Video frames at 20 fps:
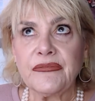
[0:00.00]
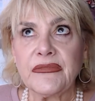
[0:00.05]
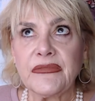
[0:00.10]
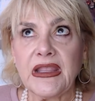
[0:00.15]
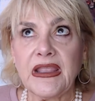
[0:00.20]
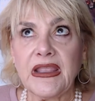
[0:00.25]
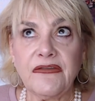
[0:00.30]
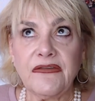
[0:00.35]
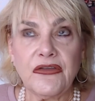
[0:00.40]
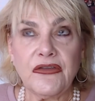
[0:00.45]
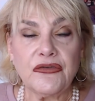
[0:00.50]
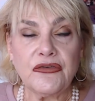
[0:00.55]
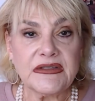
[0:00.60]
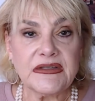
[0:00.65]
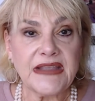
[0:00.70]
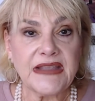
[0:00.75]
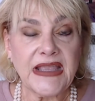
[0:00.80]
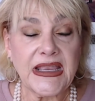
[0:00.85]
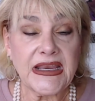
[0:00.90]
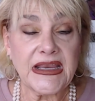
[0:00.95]
If you
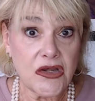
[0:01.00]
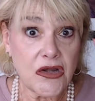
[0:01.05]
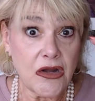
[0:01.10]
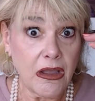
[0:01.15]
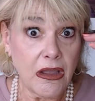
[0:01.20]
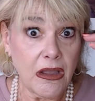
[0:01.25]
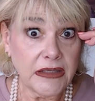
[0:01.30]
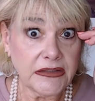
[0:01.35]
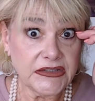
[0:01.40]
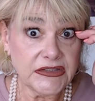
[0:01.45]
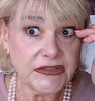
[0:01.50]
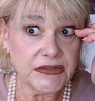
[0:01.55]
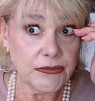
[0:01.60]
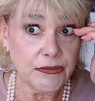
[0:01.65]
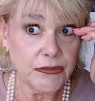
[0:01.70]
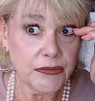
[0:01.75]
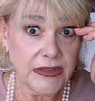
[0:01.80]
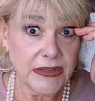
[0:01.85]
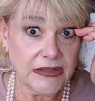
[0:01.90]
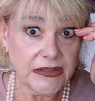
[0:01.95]
decide not
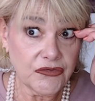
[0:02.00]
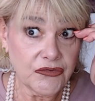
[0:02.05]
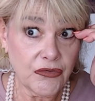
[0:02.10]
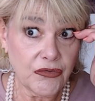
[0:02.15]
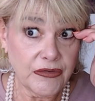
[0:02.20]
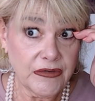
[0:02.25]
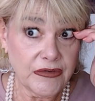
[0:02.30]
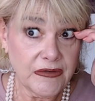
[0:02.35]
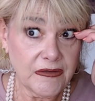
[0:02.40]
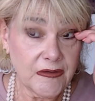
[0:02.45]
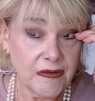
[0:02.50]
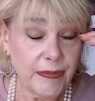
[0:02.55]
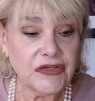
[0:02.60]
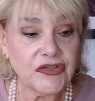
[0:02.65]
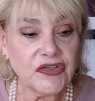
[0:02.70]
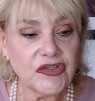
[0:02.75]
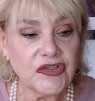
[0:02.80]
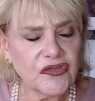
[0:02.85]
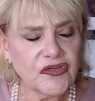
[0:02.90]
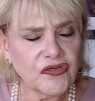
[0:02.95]
to get your own
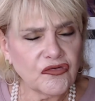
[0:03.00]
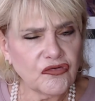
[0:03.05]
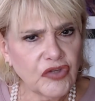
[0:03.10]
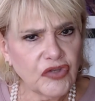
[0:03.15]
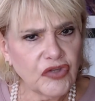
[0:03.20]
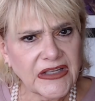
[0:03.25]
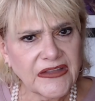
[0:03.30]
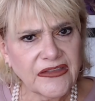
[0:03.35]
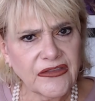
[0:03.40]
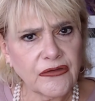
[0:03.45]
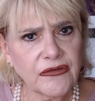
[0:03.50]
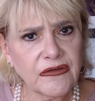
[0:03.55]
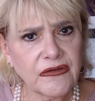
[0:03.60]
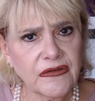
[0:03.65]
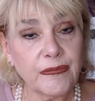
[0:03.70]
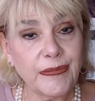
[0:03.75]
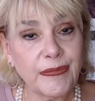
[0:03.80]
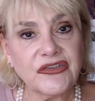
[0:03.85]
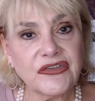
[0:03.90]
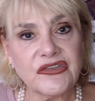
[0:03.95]
inspections, look at those
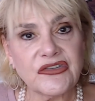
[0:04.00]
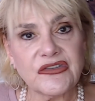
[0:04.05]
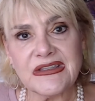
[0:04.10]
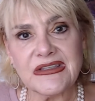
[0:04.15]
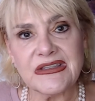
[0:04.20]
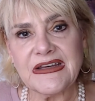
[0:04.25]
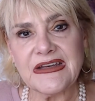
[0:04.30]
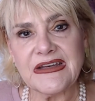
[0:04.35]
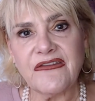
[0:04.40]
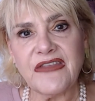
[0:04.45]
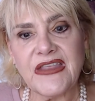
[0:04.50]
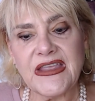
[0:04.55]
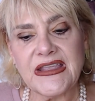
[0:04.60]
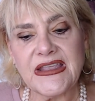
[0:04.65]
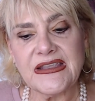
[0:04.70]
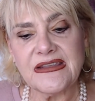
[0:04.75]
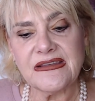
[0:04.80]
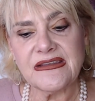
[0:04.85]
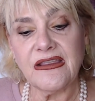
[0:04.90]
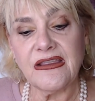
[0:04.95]
inspections, and if they
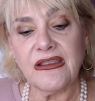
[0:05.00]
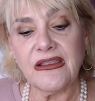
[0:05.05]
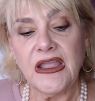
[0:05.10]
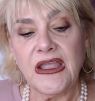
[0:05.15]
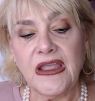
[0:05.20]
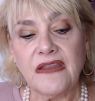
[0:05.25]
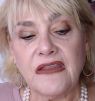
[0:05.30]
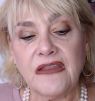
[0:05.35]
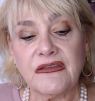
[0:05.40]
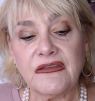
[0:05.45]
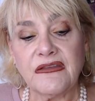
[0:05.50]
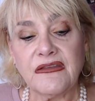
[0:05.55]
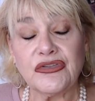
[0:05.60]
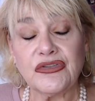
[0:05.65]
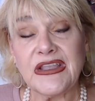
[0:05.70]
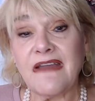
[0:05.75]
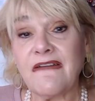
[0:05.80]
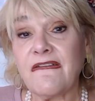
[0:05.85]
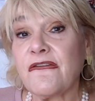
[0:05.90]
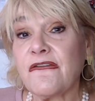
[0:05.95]
say that you
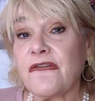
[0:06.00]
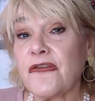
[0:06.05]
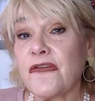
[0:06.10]
should get